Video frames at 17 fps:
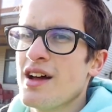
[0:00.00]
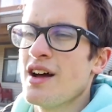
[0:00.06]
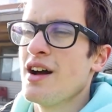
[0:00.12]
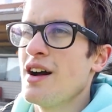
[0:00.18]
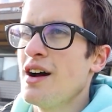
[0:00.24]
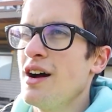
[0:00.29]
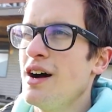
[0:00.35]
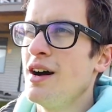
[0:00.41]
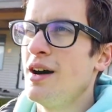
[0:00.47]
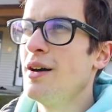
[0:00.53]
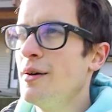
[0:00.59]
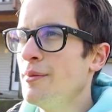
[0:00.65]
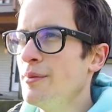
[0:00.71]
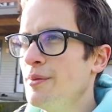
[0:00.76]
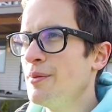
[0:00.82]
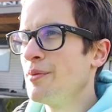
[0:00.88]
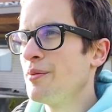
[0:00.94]

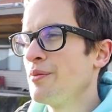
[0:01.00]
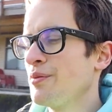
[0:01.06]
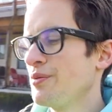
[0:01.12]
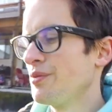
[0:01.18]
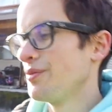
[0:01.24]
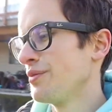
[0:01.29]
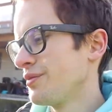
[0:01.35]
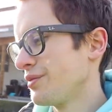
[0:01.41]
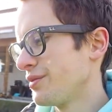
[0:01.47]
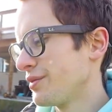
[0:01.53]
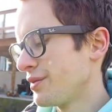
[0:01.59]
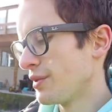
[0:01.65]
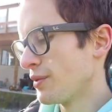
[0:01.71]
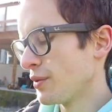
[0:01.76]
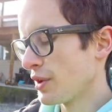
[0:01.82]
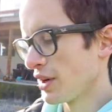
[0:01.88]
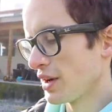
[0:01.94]

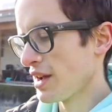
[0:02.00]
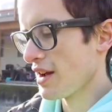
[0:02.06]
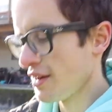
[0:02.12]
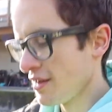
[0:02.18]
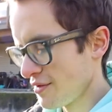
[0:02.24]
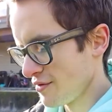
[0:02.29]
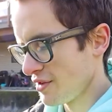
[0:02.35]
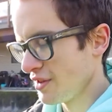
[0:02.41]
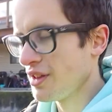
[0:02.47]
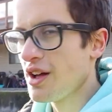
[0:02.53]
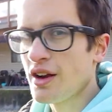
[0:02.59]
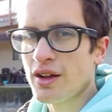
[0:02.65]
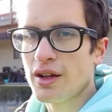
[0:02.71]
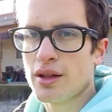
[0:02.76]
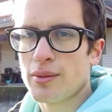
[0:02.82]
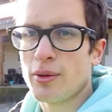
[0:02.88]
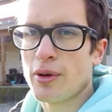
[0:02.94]
We're gonna have a lot
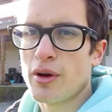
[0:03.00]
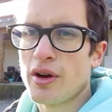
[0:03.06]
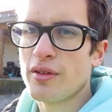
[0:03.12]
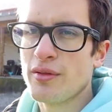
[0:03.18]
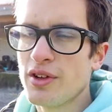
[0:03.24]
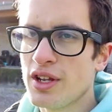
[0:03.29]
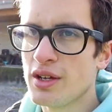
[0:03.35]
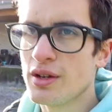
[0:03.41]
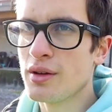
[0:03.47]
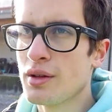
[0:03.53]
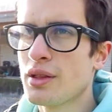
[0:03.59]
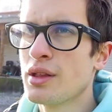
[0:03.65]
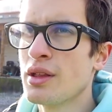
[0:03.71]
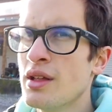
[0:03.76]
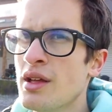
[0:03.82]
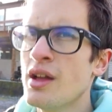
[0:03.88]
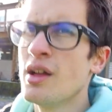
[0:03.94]
of exploring
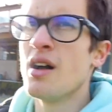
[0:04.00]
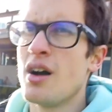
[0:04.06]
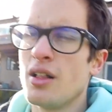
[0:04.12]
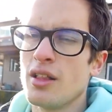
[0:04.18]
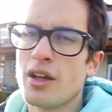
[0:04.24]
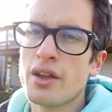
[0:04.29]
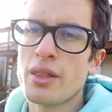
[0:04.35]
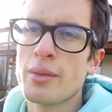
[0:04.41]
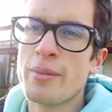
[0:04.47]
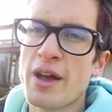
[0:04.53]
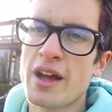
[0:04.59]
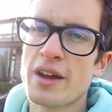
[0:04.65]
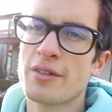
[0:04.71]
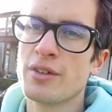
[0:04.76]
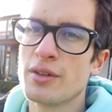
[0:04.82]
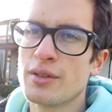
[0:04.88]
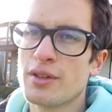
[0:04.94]
videos. A lot of the
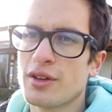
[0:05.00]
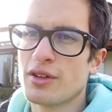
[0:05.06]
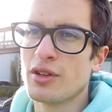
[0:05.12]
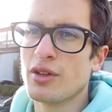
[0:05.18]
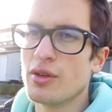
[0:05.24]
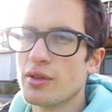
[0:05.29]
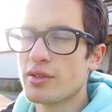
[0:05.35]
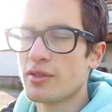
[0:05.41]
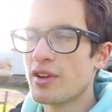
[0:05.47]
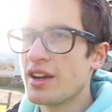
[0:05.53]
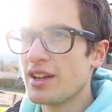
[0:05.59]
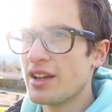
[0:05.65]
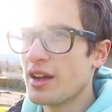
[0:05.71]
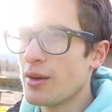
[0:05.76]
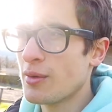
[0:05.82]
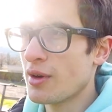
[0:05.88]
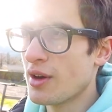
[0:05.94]
back roads are closed right
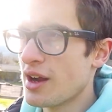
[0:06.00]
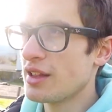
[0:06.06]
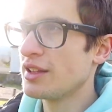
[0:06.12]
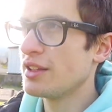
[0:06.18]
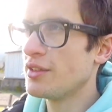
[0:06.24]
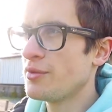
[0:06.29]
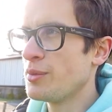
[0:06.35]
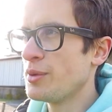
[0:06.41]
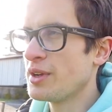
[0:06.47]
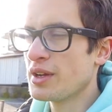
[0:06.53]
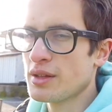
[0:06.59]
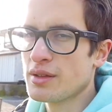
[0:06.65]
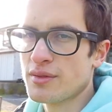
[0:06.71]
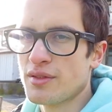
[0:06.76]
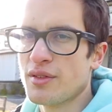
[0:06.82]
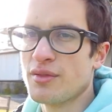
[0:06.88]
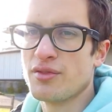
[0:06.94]
now where I live
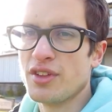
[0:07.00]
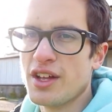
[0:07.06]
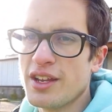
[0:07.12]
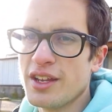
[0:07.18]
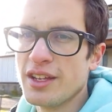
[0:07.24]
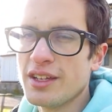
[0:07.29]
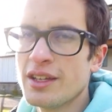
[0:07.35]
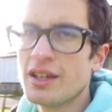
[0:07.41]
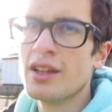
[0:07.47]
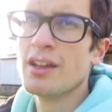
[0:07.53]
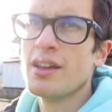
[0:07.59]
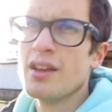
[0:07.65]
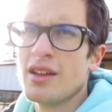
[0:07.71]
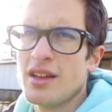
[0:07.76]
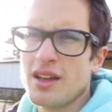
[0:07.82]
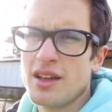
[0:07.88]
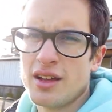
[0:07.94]
because of the flooding.
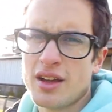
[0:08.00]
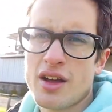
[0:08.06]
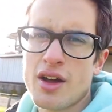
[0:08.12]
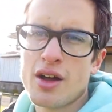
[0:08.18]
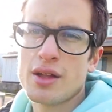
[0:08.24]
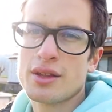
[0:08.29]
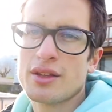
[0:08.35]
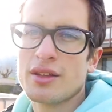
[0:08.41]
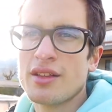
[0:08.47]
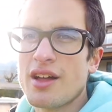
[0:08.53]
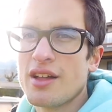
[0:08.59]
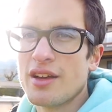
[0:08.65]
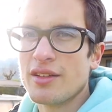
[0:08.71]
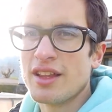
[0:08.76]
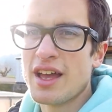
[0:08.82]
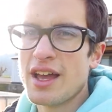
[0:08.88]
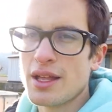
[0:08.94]
It caused a lot
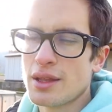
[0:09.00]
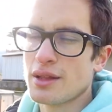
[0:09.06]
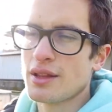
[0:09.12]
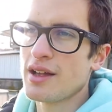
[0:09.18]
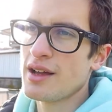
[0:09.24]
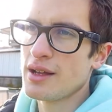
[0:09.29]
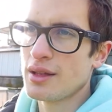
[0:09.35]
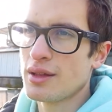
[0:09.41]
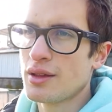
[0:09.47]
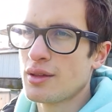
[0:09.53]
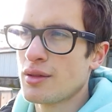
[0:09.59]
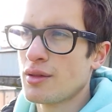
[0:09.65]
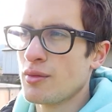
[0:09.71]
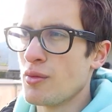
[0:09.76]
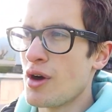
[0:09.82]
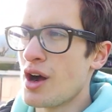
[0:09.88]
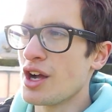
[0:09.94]
of
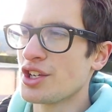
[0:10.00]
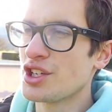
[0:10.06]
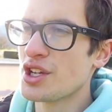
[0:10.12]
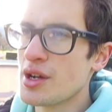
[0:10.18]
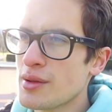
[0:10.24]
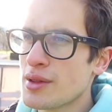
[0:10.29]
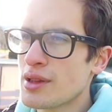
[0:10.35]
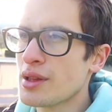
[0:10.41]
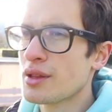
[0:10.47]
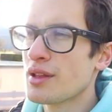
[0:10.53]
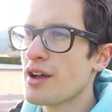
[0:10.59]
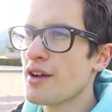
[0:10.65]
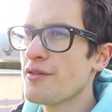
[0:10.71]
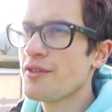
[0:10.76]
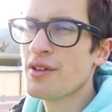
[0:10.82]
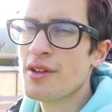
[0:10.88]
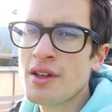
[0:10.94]
landslides, washouts and
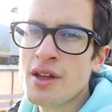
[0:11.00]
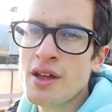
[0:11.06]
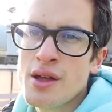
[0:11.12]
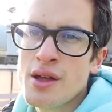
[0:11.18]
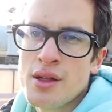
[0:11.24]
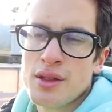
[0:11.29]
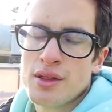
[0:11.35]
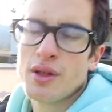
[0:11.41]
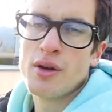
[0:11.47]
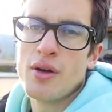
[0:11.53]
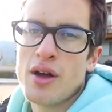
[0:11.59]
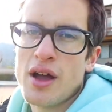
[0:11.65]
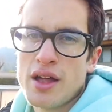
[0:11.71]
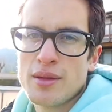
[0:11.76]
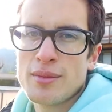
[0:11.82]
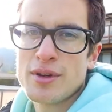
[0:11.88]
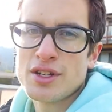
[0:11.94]
stuff. So
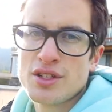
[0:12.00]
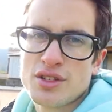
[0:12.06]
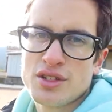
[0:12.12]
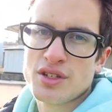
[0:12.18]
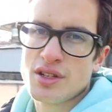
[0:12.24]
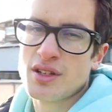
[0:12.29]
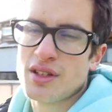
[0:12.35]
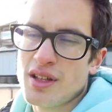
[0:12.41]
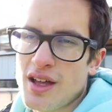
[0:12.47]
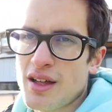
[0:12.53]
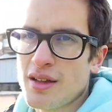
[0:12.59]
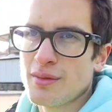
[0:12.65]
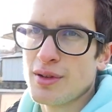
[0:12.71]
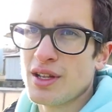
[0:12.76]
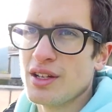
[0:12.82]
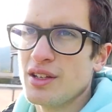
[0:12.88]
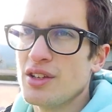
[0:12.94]
as much as
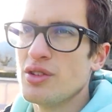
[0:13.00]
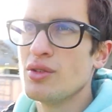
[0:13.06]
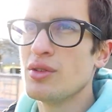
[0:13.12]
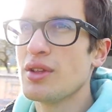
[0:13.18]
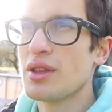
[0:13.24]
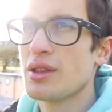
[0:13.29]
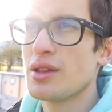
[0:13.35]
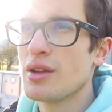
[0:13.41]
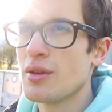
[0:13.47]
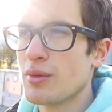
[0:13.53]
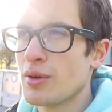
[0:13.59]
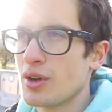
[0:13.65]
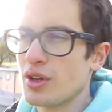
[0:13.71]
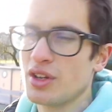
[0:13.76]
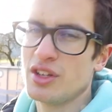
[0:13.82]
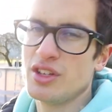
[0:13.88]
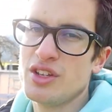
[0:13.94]
we can do this year, we're
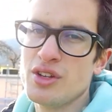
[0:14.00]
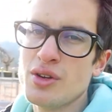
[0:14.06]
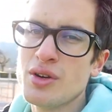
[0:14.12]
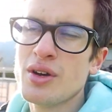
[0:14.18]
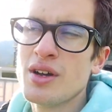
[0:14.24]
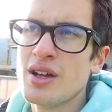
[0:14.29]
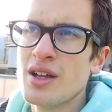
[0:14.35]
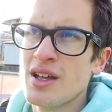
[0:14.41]
gonna do.